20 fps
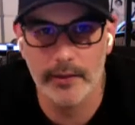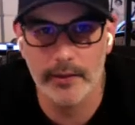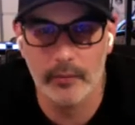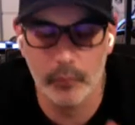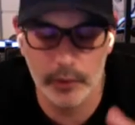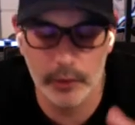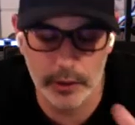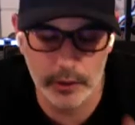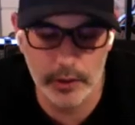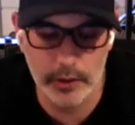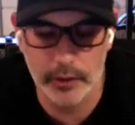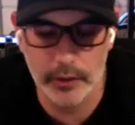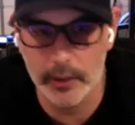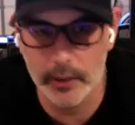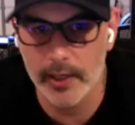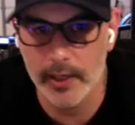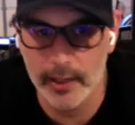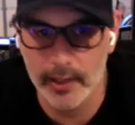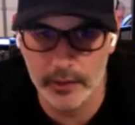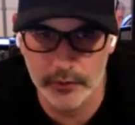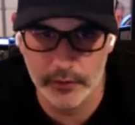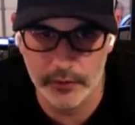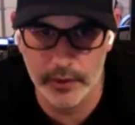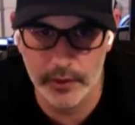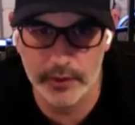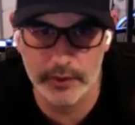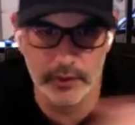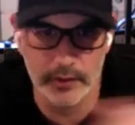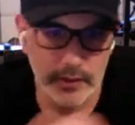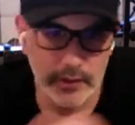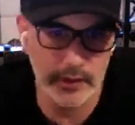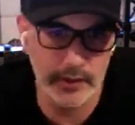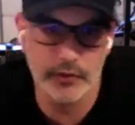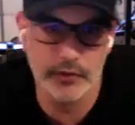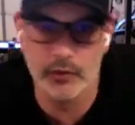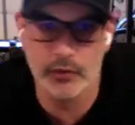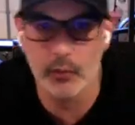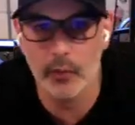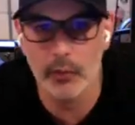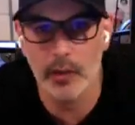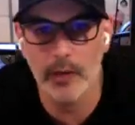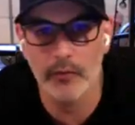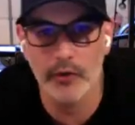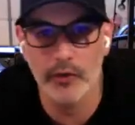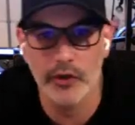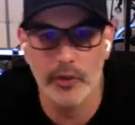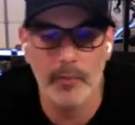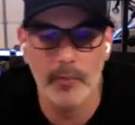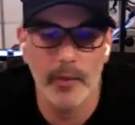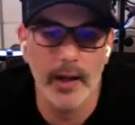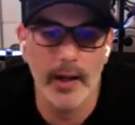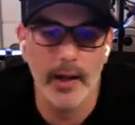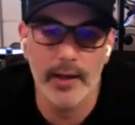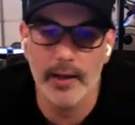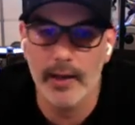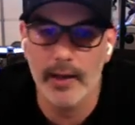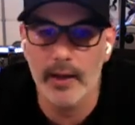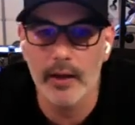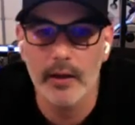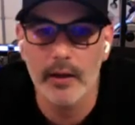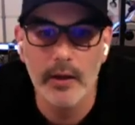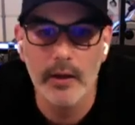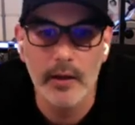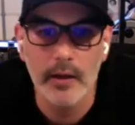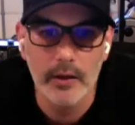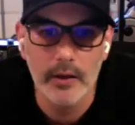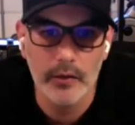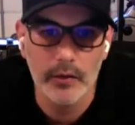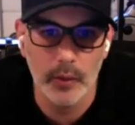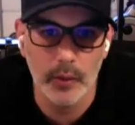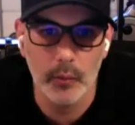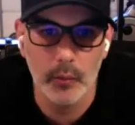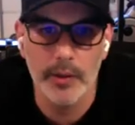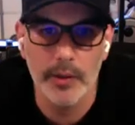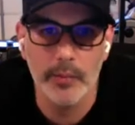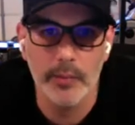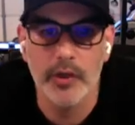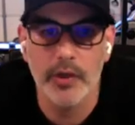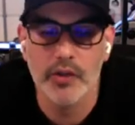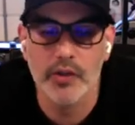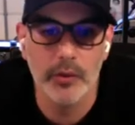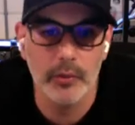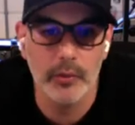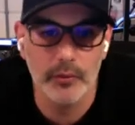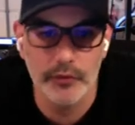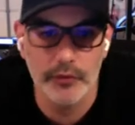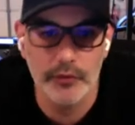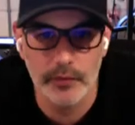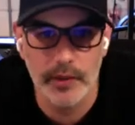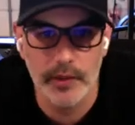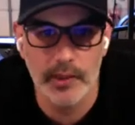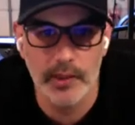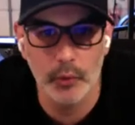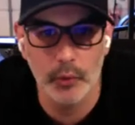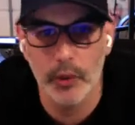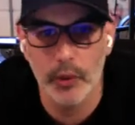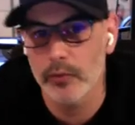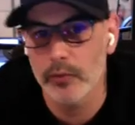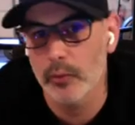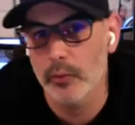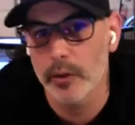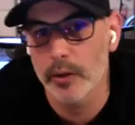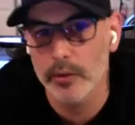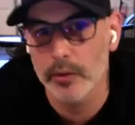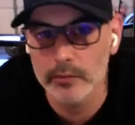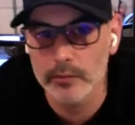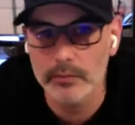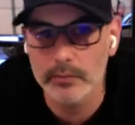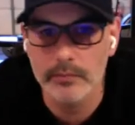when you enter it, it has like the links to wherever you can buy it at. So I wanted to make sure it was available everywhere.